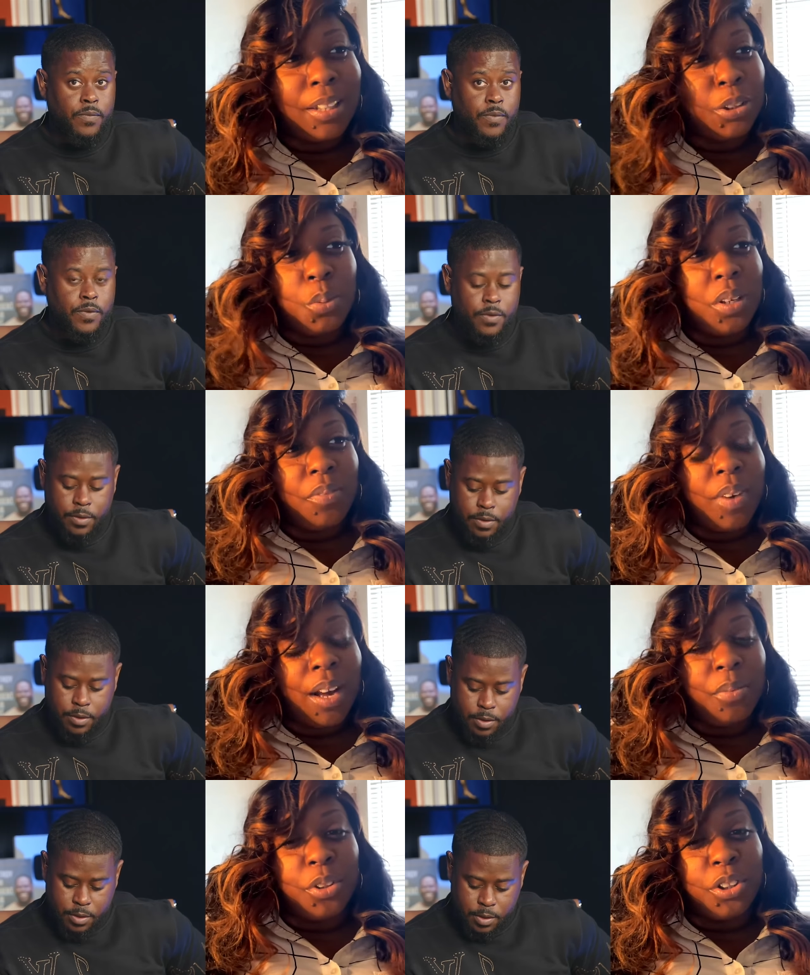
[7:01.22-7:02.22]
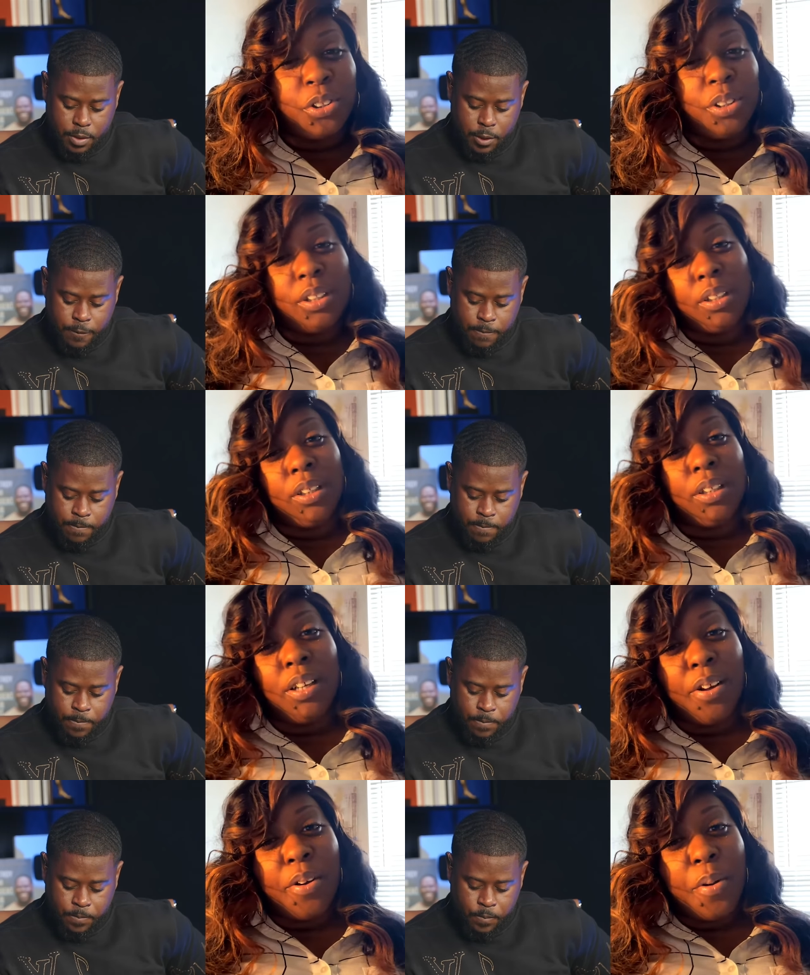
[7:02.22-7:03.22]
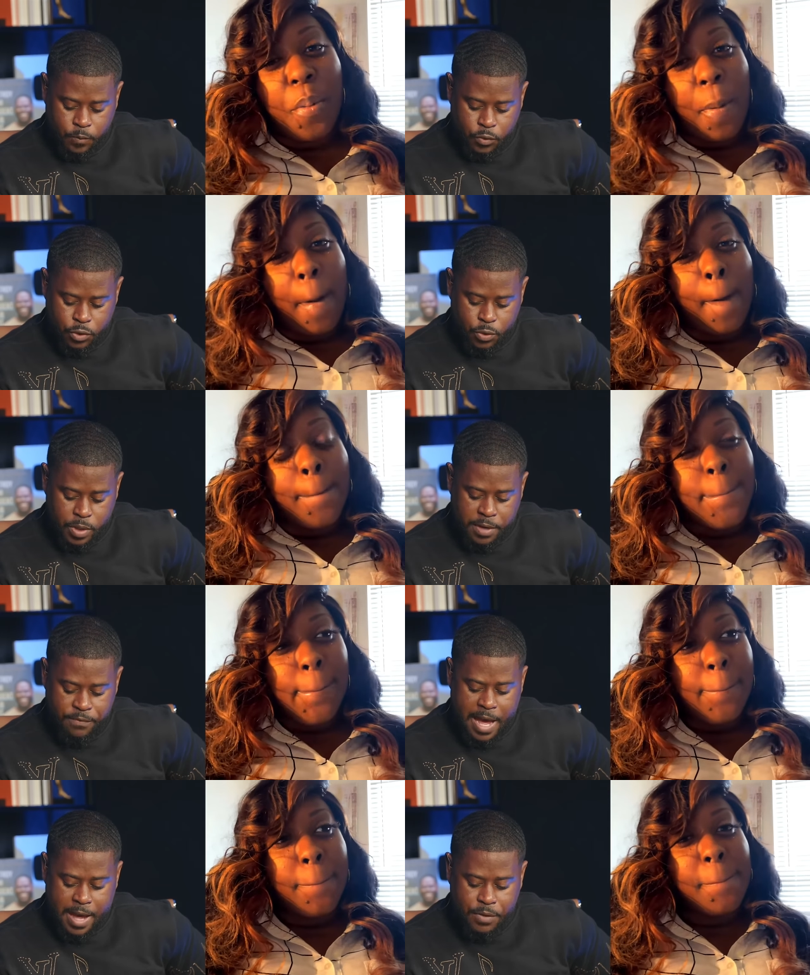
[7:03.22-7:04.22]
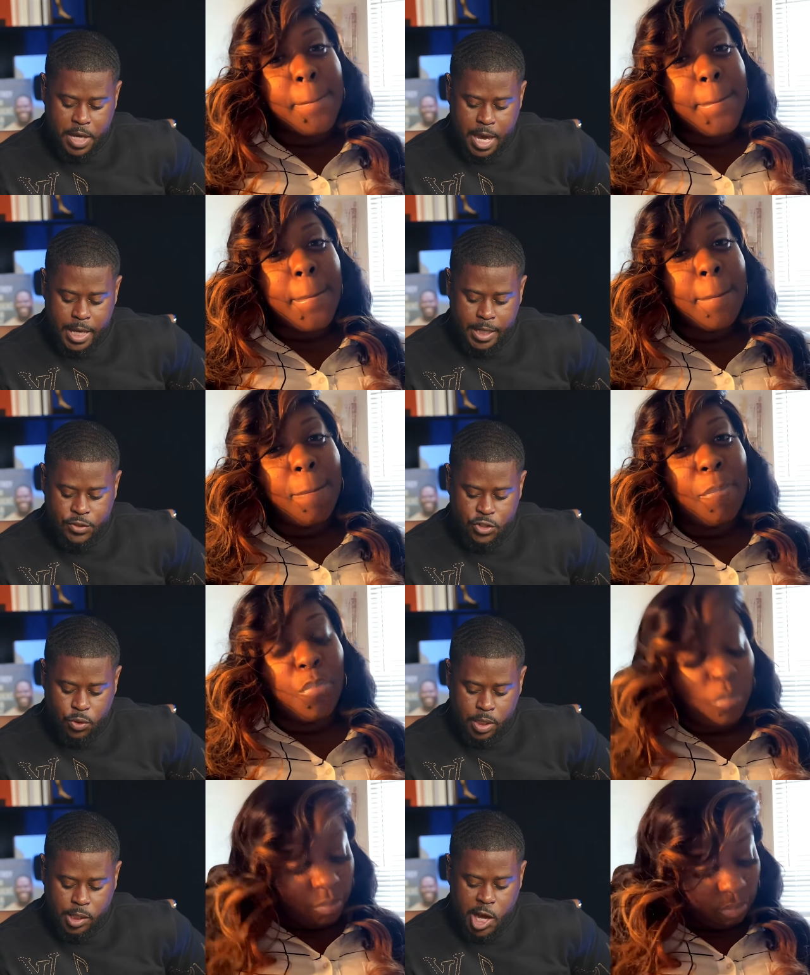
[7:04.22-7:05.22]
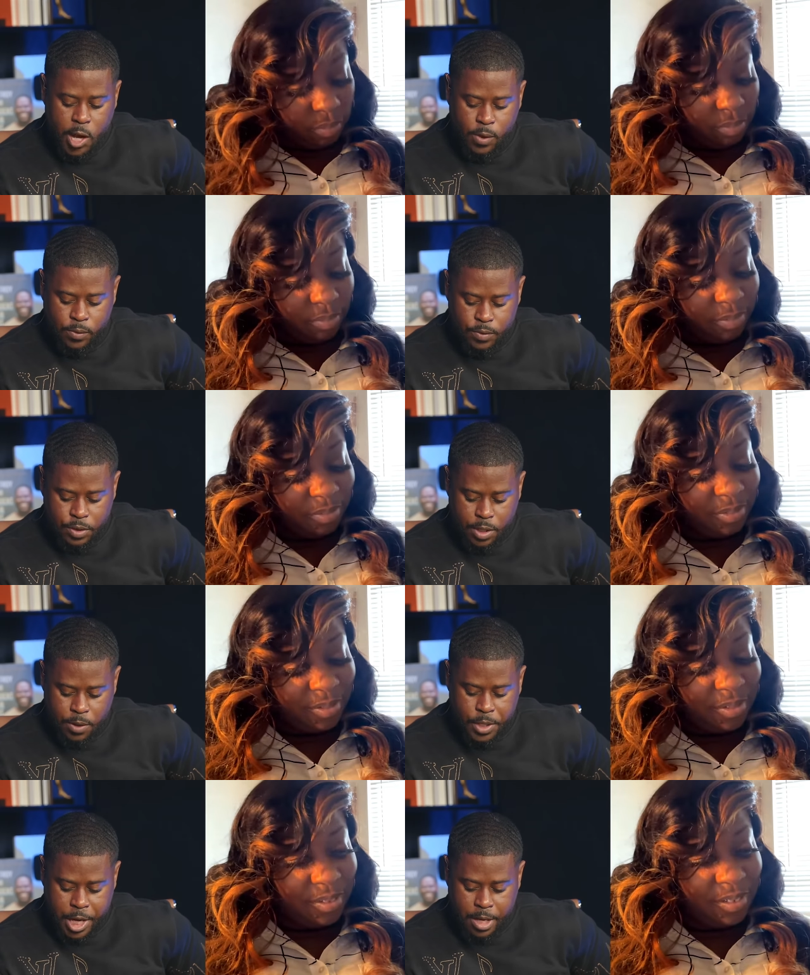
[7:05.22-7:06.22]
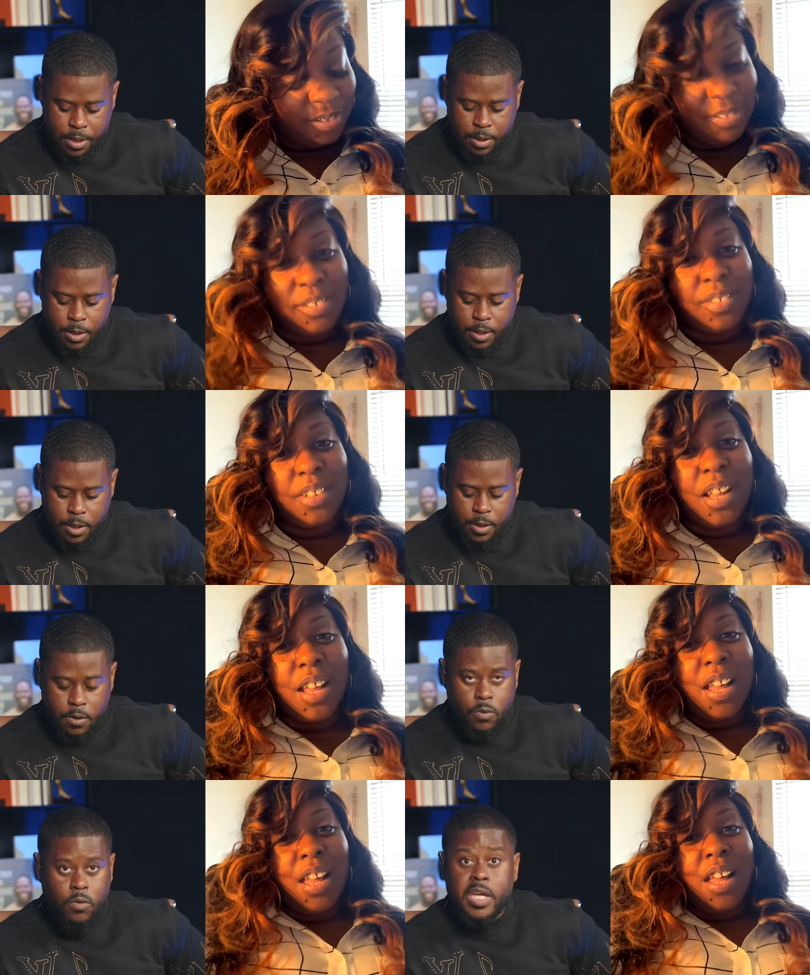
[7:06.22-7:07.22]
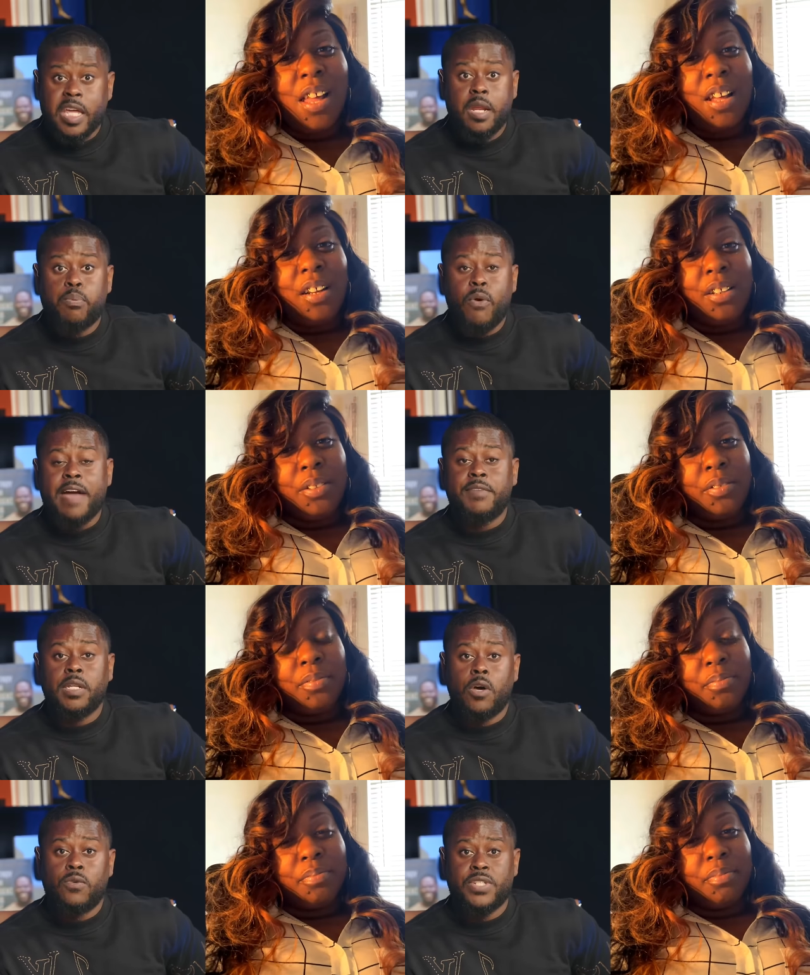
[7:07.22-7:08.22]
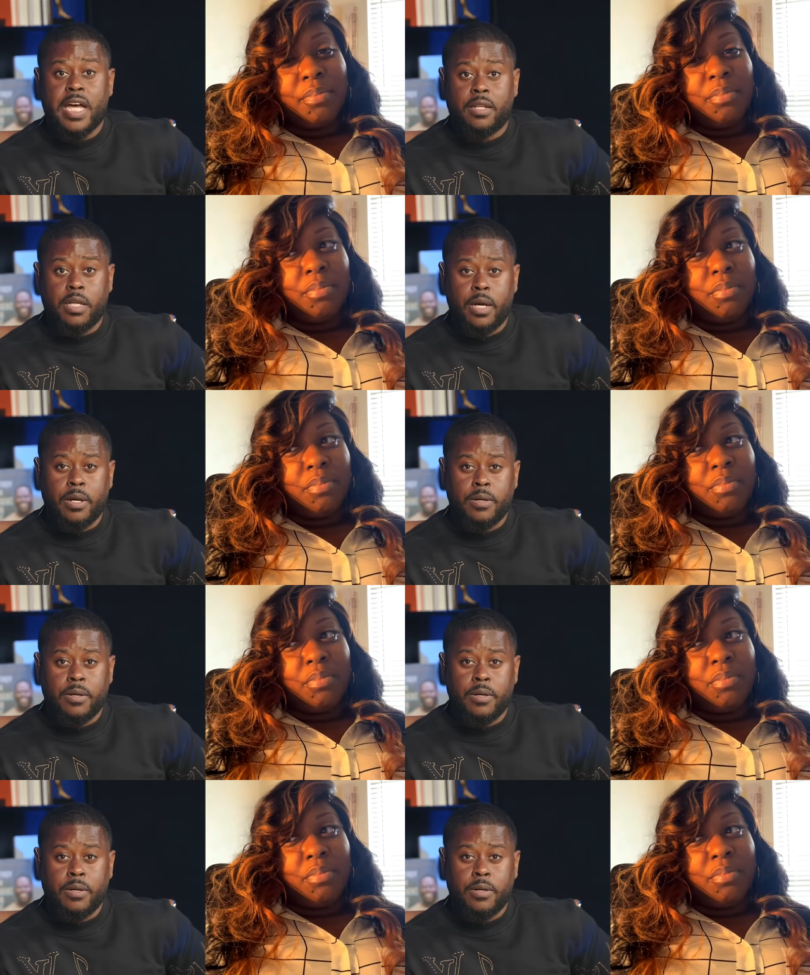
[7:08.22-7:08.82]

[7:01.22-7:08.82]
Speaker 1: like 25 or 30.
Speaker 2: 25K in student loans. Okay. Any private loans out there?